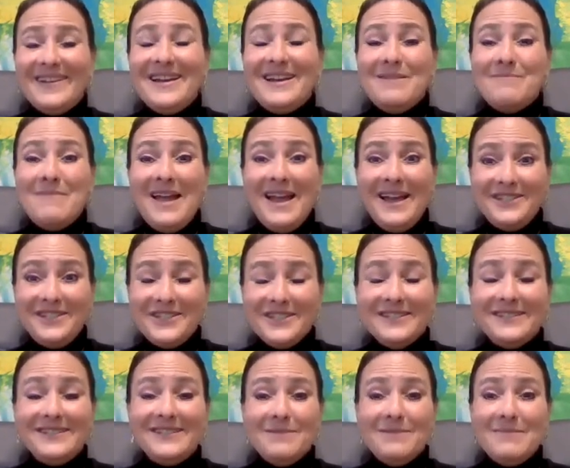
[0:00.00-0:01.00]

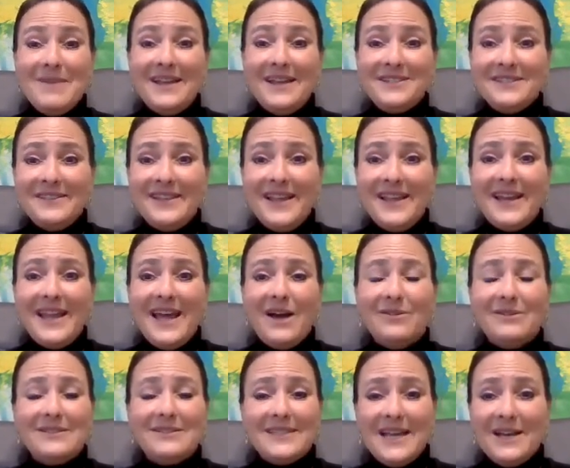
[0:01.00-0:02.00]
Imagine that, how
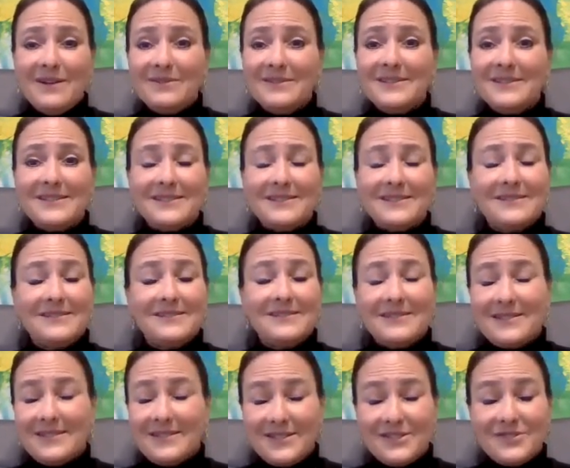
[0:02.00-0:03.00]
it sounds
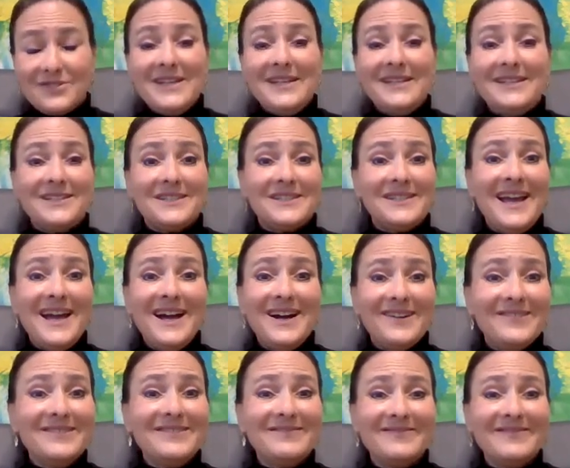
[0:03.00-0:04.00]
strange
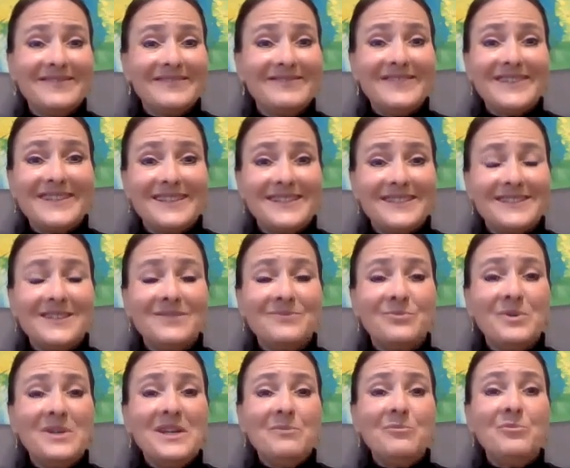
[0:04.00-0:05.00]
now, because
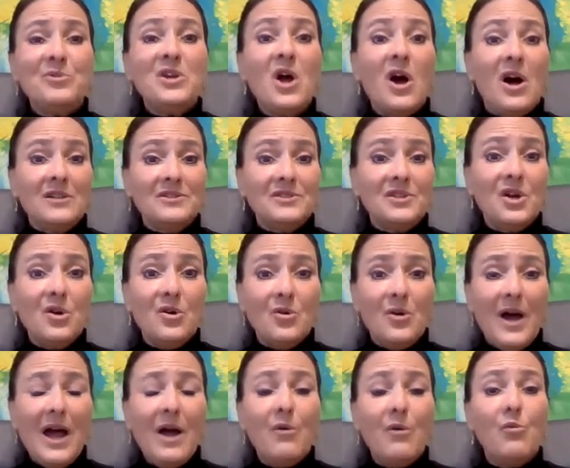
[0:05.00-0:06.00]
we all know
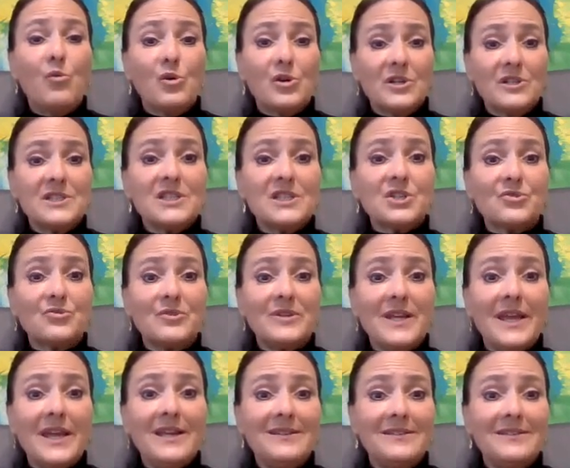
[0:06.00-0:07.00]
how words
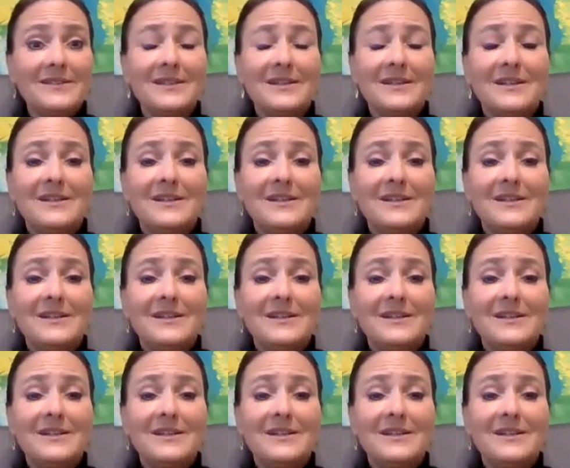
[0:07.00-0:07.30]
create